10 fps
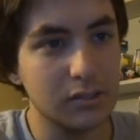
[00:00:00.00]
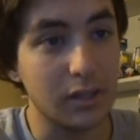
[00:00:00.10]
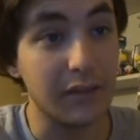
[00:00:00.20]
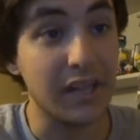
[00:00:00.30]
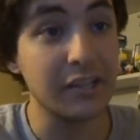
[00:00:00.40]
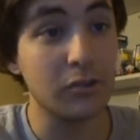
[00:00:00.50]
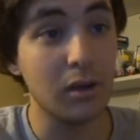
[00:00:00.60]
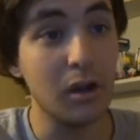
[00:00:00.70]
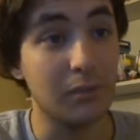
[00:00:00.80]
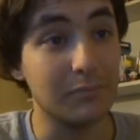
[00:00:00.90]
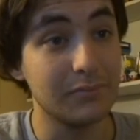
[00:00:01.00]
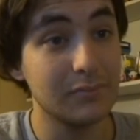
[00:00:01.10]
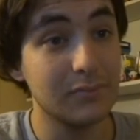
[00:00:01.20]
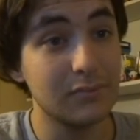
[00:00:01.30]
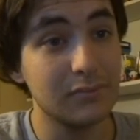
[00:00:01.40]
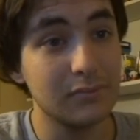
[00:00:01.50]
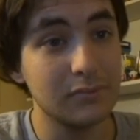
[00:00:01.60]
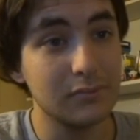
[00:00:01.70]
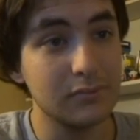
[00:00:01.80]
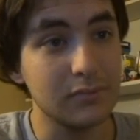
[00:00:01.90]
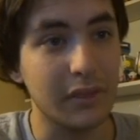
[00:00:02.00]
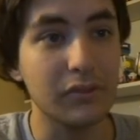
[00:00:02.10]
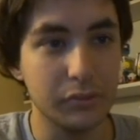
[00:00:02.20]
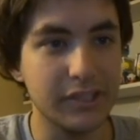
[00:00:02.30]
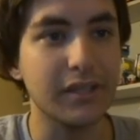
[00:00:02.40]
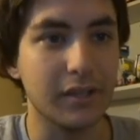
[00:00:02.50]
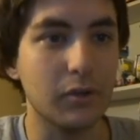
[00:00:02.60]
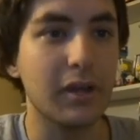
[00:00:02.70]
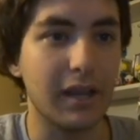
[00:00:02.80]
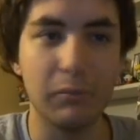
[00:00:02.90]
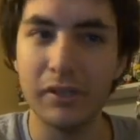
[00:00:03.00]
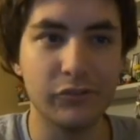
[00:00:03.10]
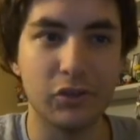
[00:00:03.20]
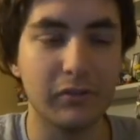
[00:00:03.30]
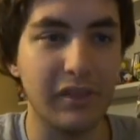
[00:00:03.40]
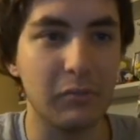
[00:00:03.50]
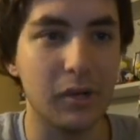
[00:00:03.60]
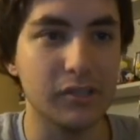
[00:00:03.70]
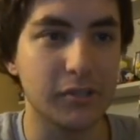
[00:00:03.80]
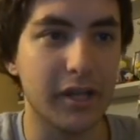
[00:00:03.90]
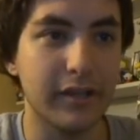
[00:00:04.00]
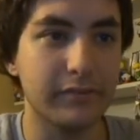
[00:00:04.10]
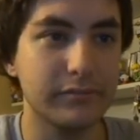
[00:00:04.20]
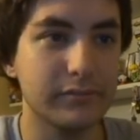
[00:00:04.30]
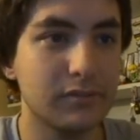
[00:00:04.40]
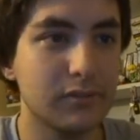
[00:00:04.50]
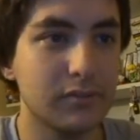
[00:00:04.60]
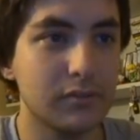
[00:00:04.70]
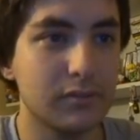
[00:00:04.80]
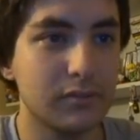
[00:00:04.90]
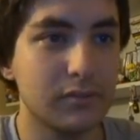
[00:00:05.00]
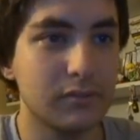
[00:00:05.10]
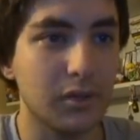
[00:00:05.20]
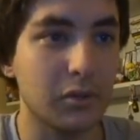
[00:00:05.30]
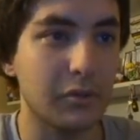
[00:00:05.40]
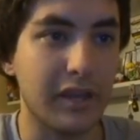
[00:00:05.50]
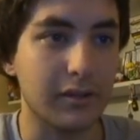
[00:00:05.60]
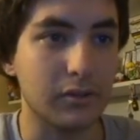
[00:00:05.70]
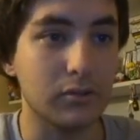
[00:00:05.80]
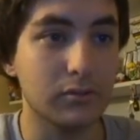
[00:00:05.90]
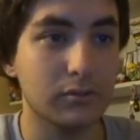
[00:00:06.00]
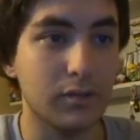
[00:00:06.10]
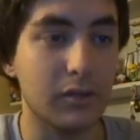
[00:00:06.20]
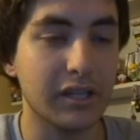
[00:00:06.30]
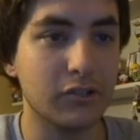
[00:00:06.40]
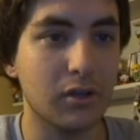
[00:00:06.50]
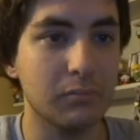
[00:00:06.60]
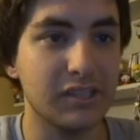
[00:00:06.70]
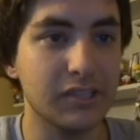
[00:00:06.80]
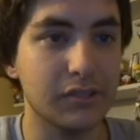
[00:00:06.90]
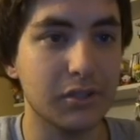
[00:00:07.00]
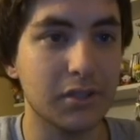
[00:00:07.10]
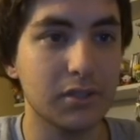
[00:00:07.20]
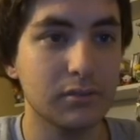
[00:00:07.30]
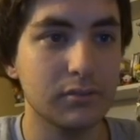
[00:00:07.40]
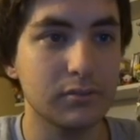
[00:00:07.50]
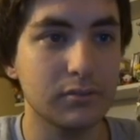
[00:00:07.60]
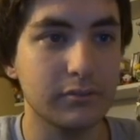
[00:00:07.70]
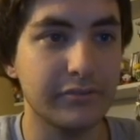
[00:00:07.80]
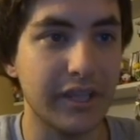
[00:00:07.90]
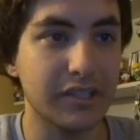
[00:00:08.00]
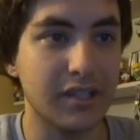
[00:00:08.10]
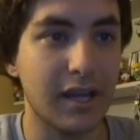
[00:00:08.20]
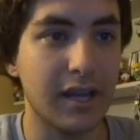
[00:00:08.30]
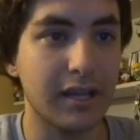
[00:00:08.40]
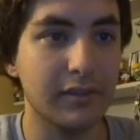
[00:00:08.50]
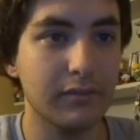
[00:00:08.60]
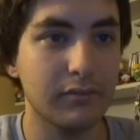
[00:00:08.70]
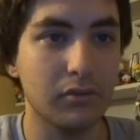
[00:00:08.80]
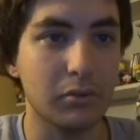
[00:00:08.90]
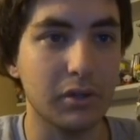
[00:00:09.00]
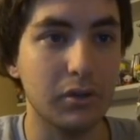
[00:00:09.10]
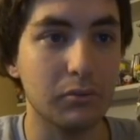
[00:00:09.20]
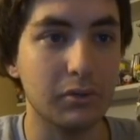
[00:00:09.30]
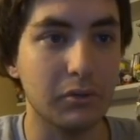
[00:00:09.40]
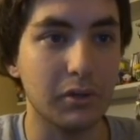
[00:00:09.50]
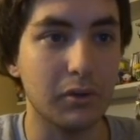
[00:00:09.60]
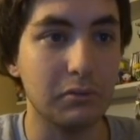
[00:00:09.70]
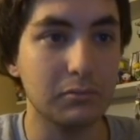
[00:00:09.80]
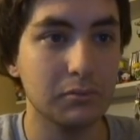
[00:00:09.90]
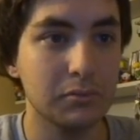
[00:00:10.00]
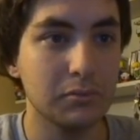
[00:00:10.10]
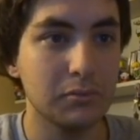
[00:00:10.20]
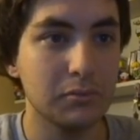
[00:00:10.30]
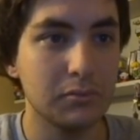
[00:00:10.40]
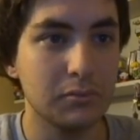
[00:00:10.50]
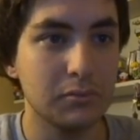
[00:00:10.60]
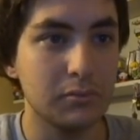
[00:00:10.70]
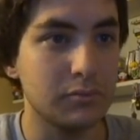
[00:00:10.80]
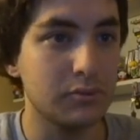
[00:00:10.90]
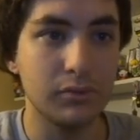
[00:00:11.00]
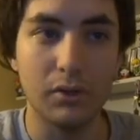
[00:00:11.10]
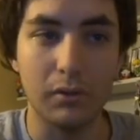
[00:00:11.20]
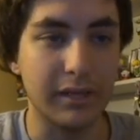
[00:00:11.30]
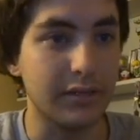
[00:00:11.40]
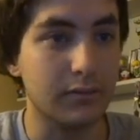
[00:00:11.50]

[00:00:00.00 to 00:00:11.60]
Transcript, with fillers: And that's Chrom. And Lucina. Okay, I wasn't sure if that was or not. I don't know that girl. Oh, that's Chrom's sister. Fate's guy. Don't know, don't know. No idea.